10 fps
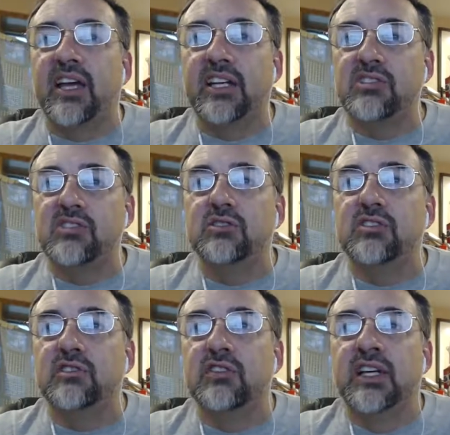issues
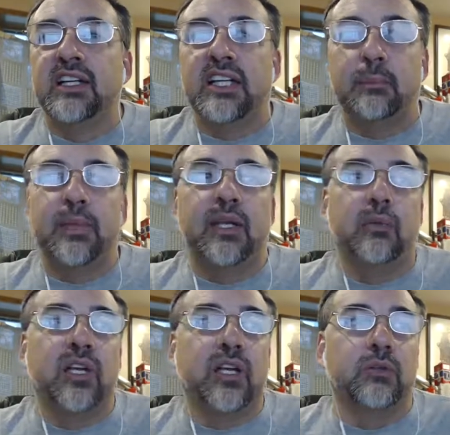of not being
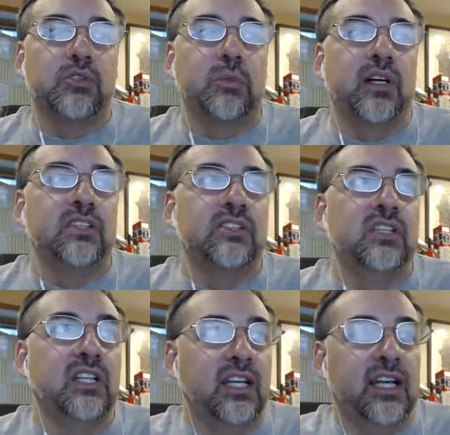able to get response.
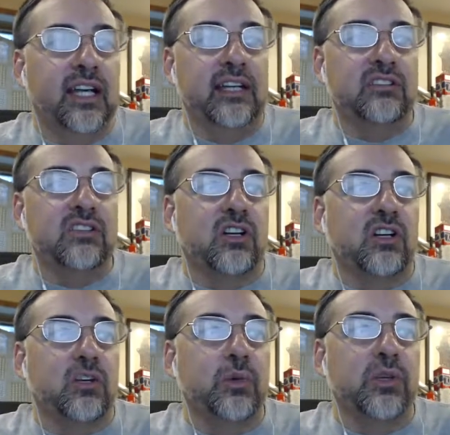And as this
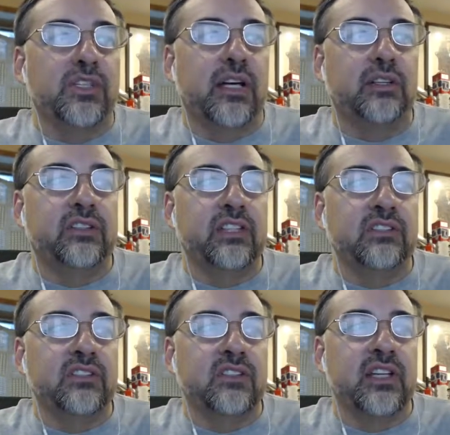article points out,
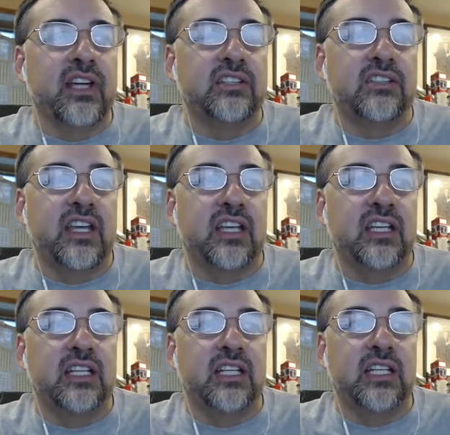Tesla has
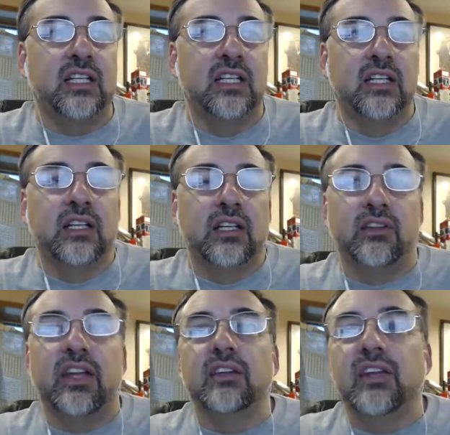taken they
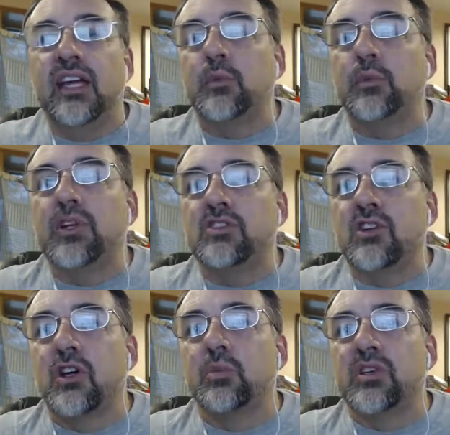had a pretty
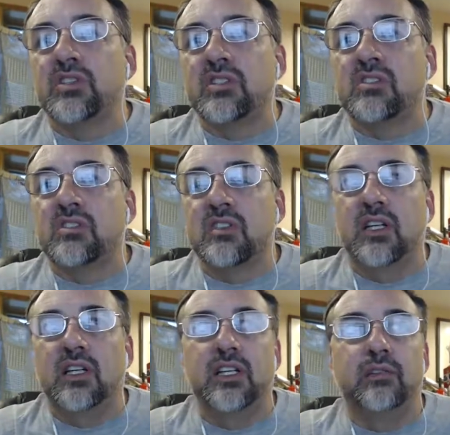strong presence
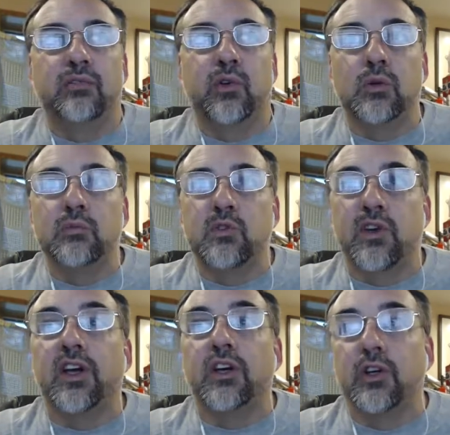in the forums
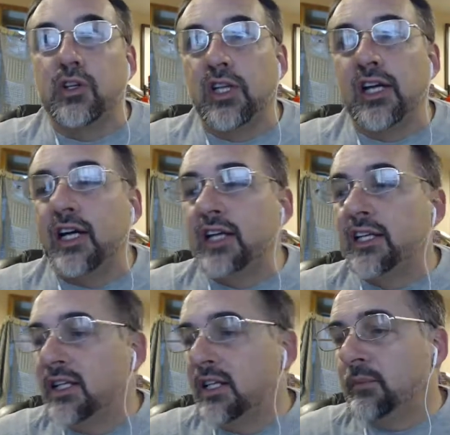very early
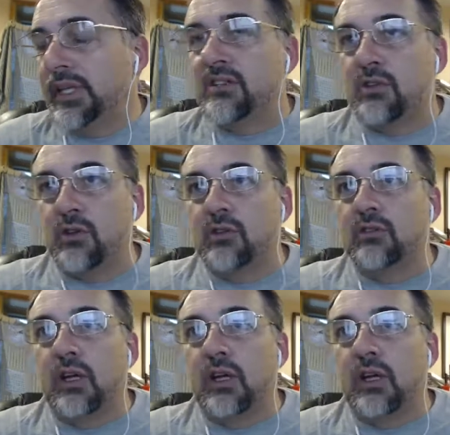on, because they were,